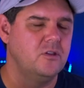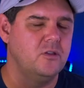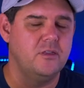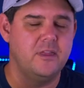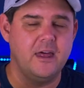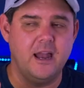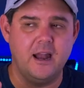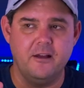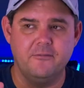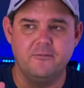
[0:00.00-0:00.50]

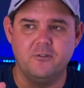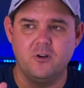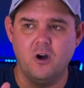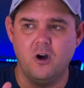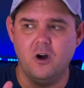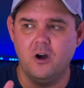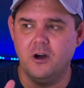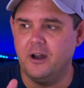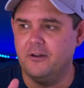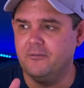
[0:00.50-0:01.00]
that I've
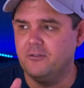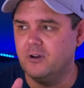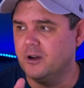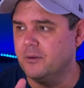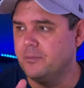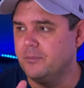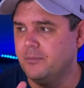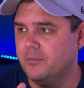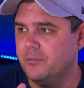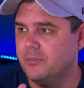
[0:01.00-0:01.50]
got
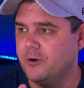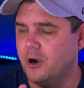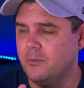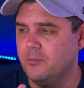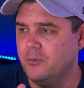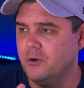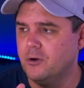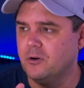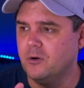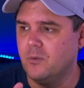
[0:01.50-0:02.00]
a Pro
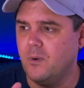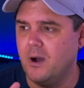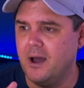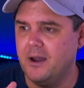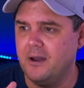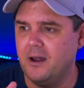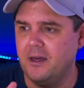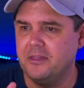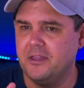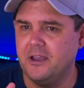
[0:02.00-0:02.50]
Mirror
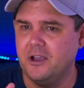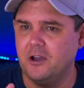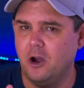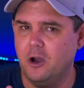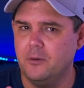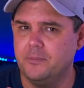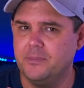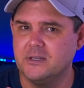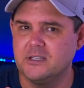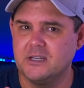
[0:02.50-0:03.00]
one, I think it
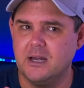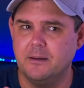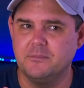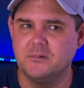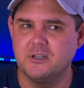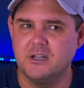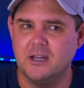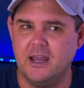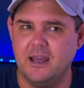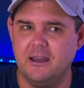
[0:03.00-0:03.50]
opens up
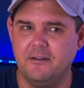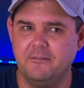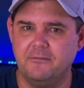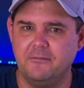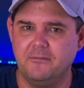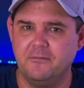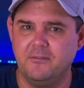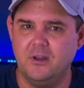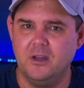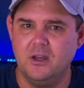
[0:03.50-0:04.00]
to
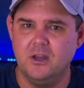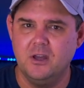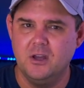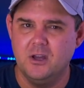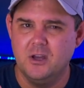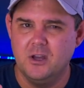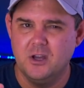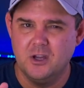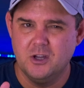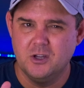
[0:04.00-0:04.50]

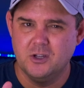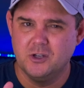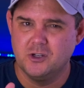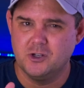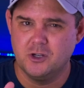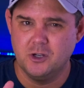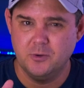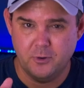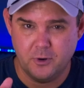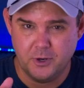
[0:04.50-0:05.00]

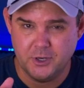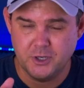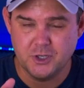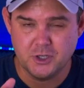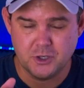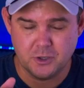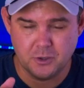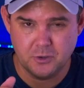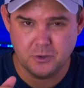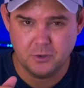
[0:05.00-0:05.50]

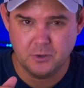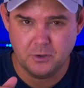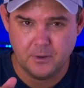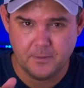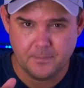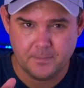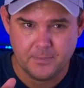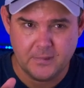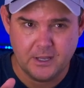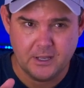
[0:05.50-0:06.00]
f2.2.
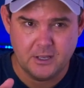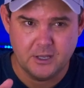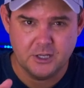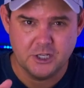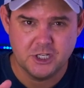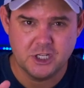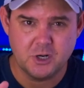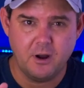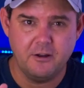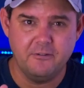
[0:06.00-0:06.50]

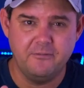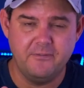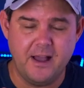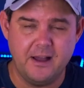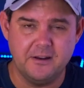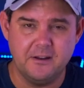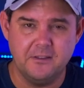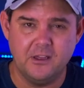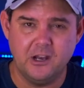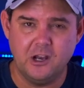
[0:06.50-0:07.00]
So I
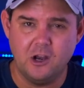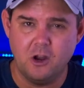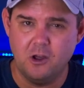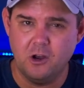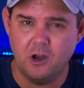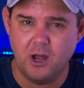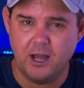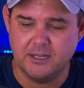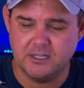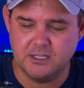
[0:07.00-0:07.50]
found in the low
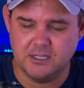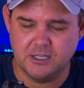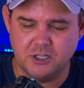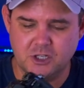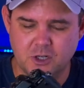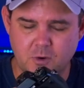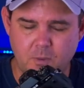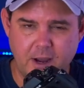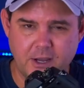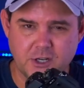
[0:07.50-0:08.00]
light
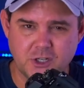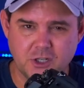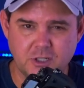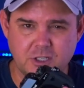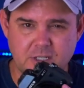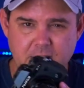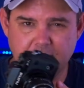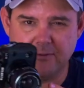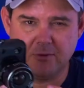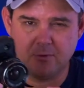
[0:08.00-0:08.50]

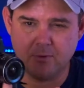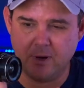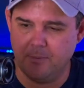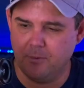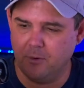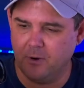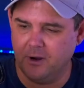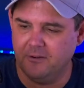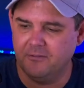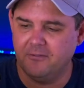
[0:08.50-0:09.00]
situations
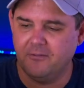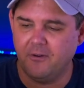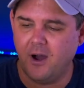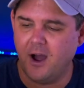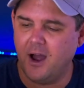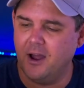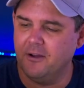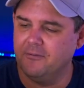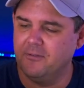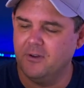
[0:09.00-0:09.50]

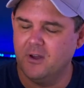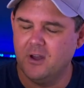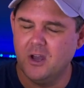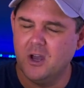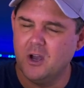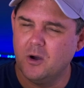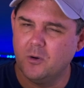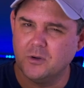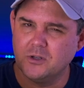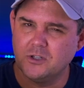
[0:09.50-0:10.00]
f3.5
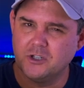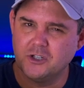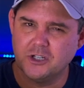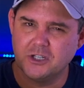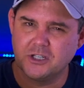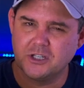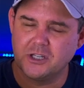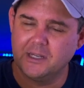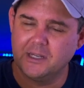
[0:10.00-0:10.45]
was just a